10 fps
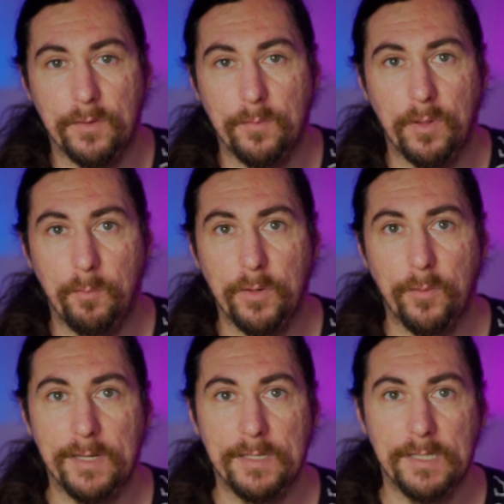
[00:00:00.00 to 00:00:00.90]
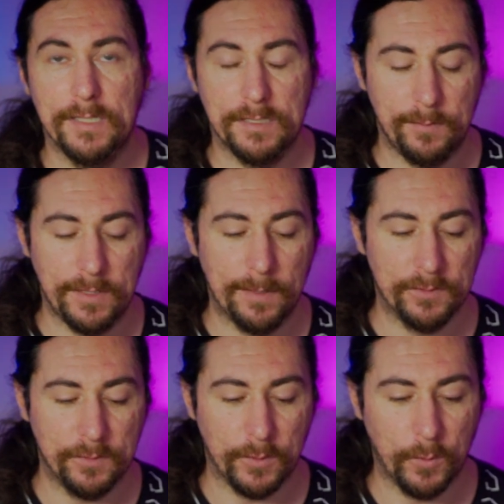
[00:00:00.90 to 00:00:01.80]
the bit rate to be
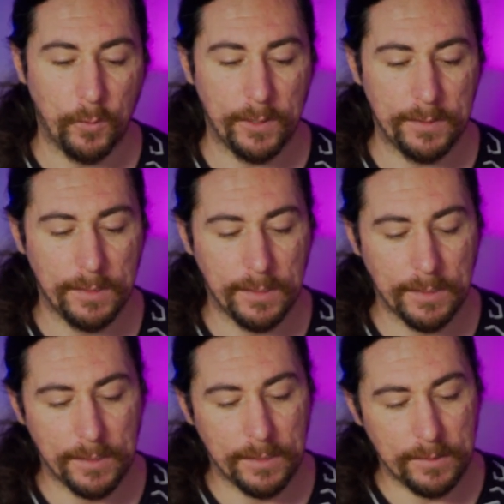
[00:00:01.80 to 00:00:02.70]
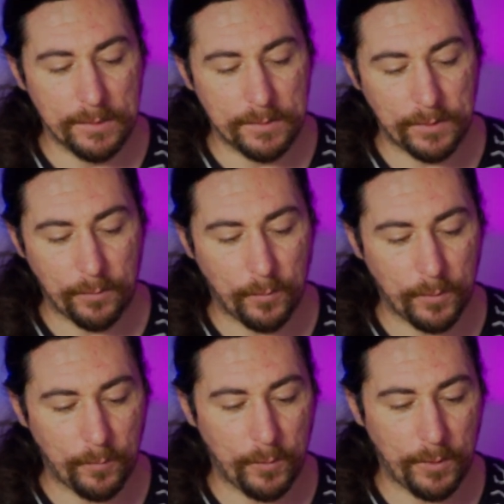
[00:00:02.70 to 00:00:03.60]
able to record it. So
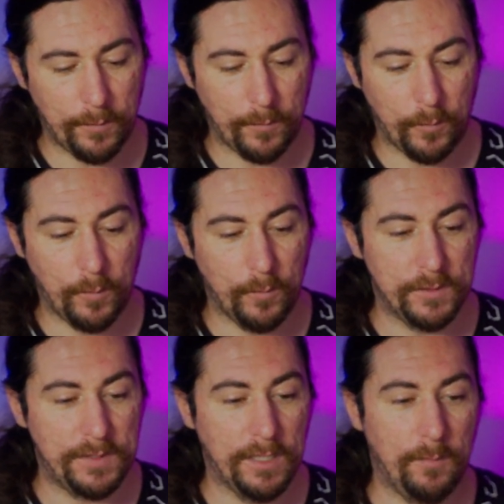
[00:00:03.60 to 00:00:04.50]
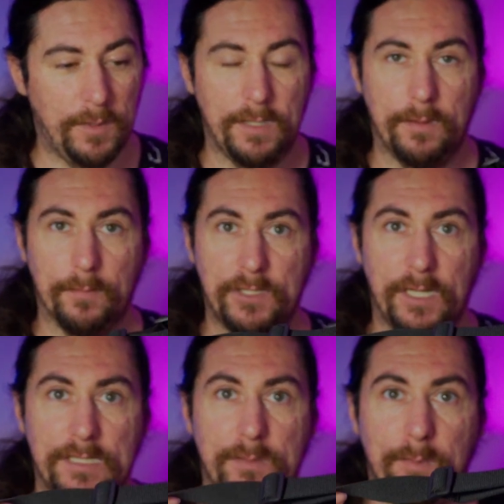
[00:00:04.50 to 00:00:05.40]
what was going to be the
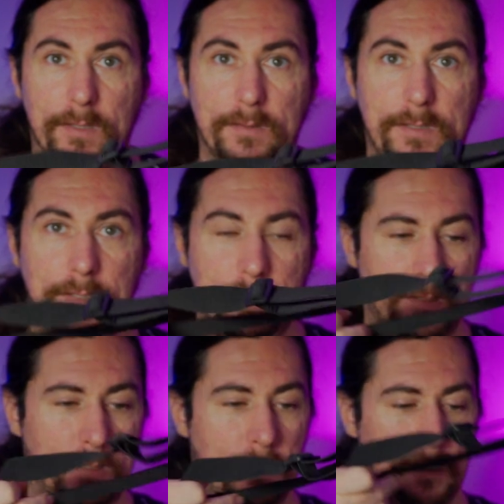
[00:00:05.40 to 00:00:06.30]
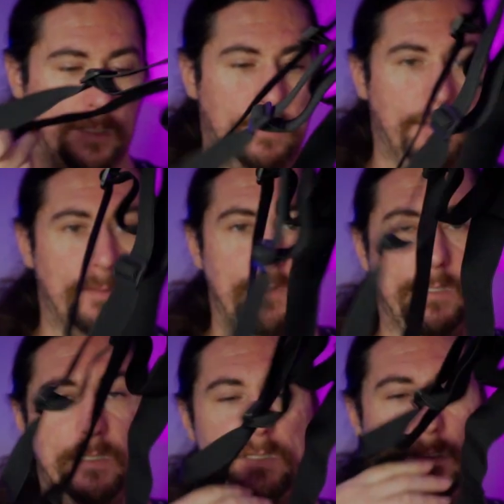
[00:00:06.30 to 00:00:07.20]
chest mount, let me
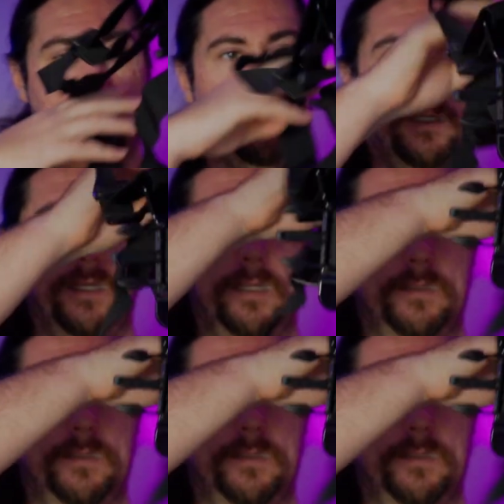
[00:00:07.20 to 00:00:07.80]
just show you how